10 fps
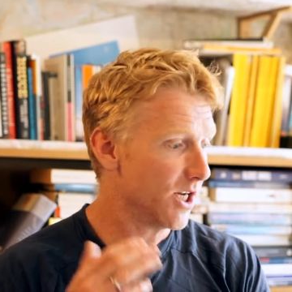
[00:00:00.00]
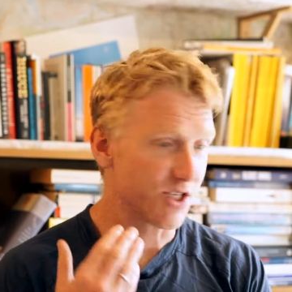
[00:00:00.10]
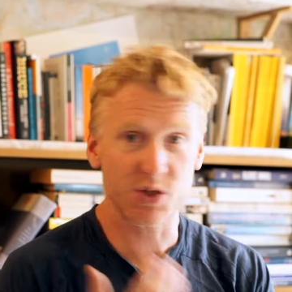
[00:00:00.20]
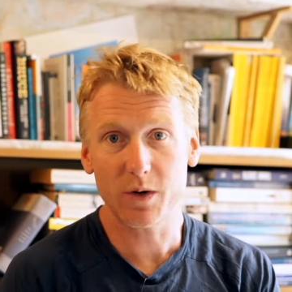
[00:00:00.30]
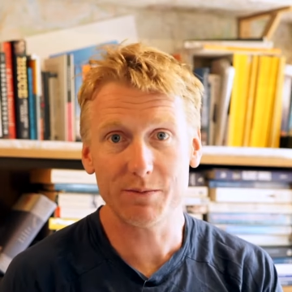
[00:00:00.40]

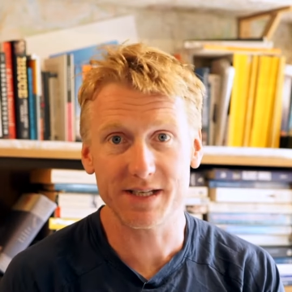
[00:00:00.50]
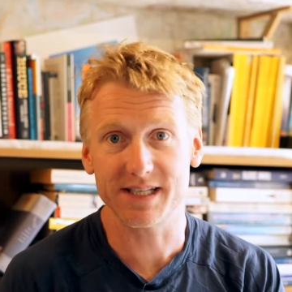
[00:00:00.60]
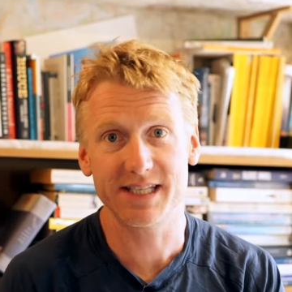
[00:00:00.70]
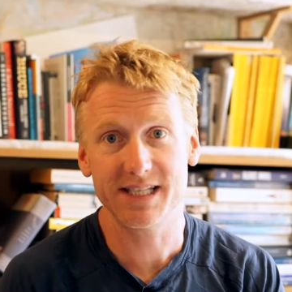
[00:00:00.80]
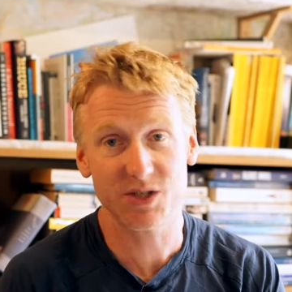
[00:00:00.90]
swim to
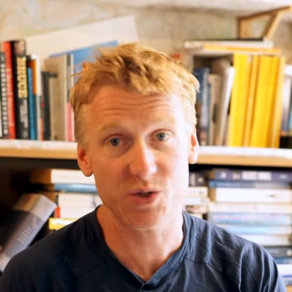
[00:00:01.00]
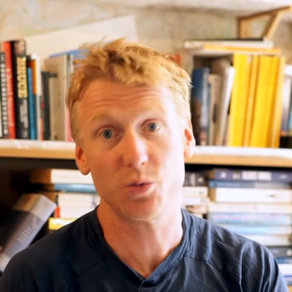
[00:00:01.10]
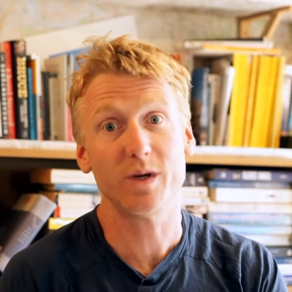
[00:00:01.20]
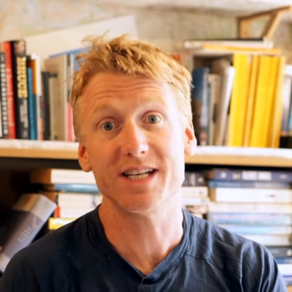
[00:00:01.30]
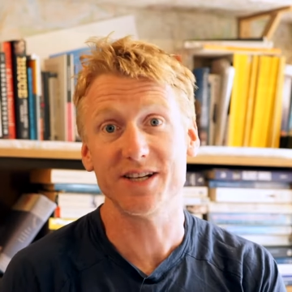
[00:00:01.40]

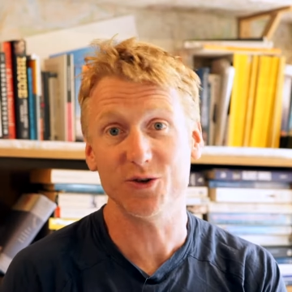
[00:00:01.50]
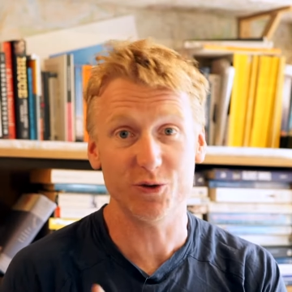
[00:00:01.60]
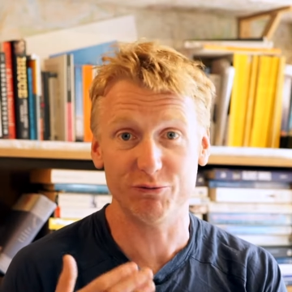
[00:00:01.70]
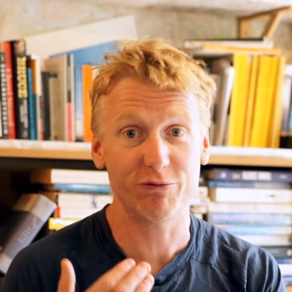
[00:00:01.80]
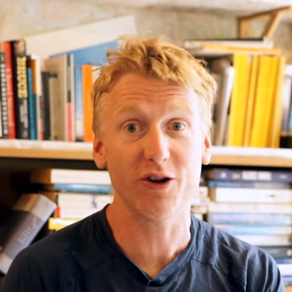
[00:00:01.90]
Sweden
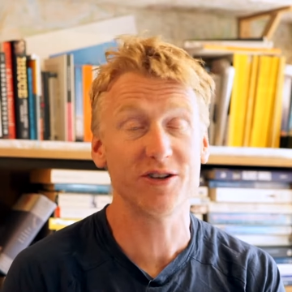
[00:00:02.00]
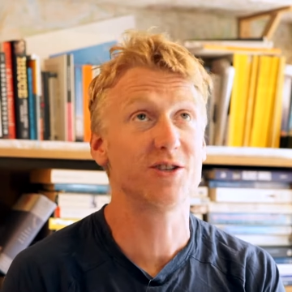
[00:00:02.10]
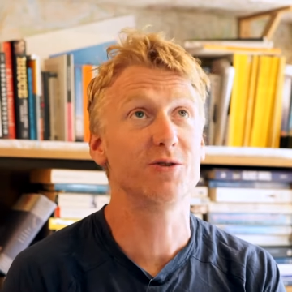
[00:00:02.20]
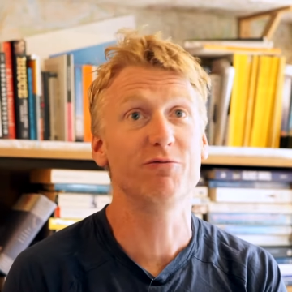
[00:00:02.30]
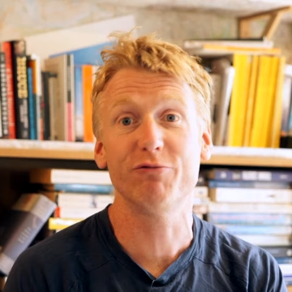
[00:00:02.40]
or run
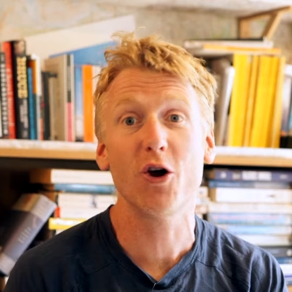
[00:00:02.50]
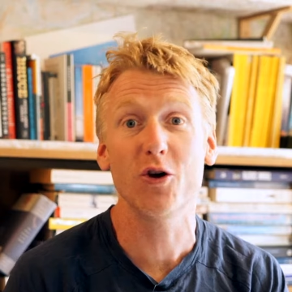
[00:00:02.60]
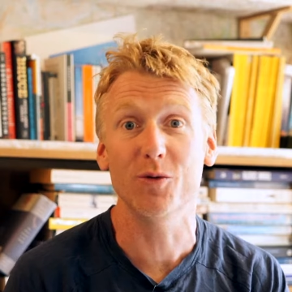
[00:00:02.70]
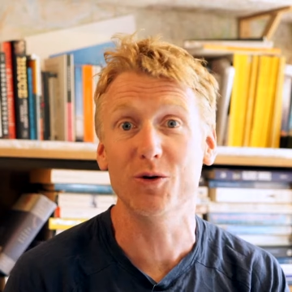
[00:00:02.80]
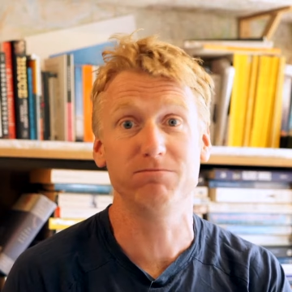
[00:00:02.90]
to
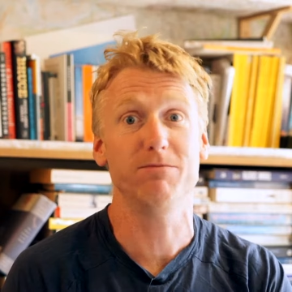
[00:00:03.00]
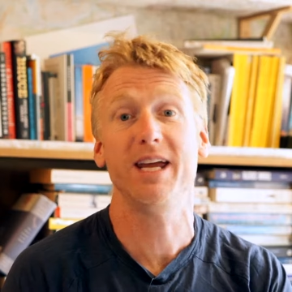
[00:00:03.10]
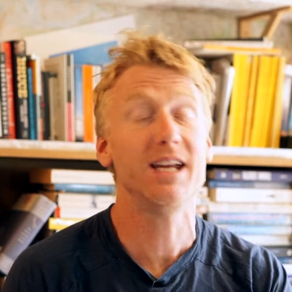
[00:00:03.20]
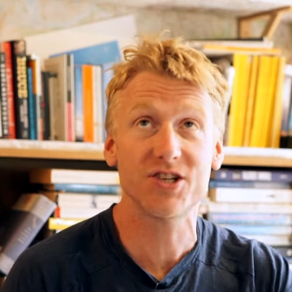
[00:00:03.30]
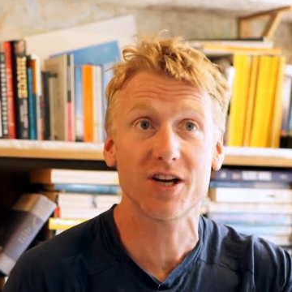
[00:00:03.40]
Rome or
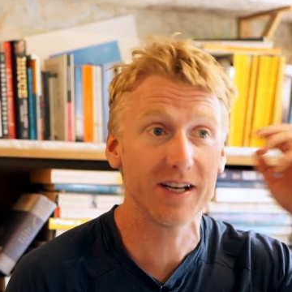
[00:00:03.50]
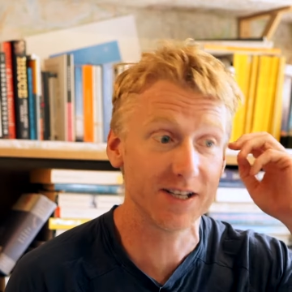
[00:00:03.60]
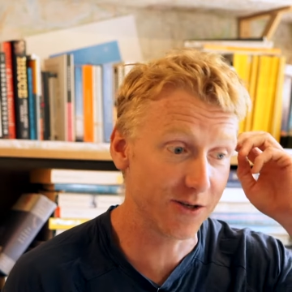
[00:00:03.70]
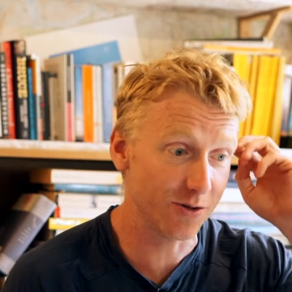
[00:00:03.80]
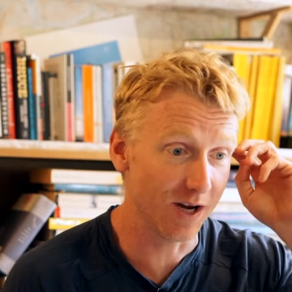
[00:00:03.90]
hitchhike
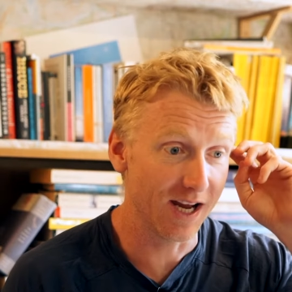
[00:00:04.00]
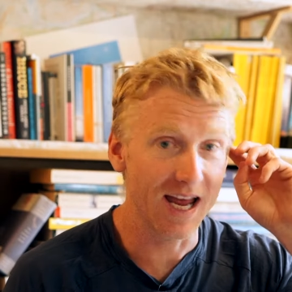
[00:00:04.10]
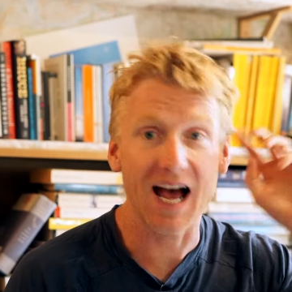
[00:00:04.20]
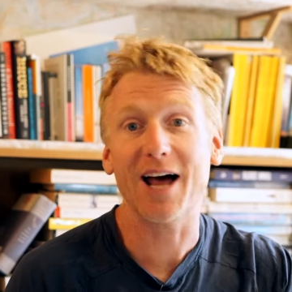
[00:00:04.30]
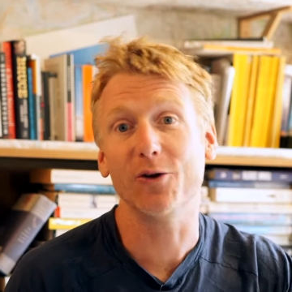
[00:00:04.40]
to
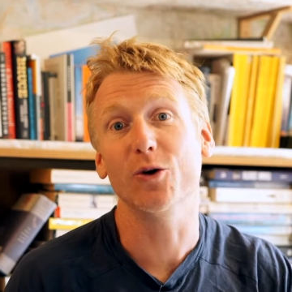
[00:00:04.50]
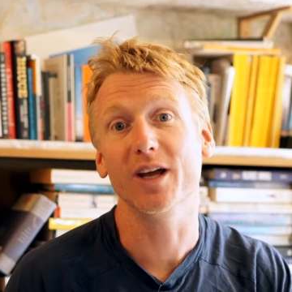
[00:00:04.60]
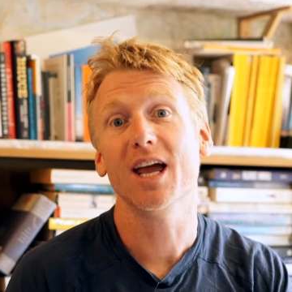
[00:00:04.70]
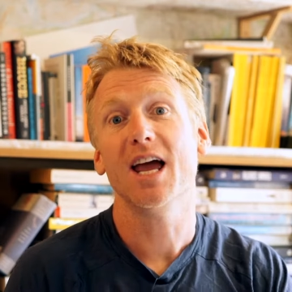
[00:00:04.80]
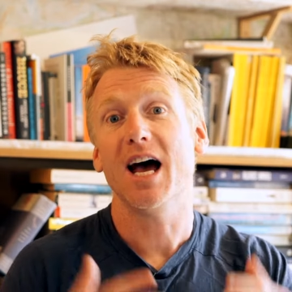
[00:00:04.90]
Hanoi.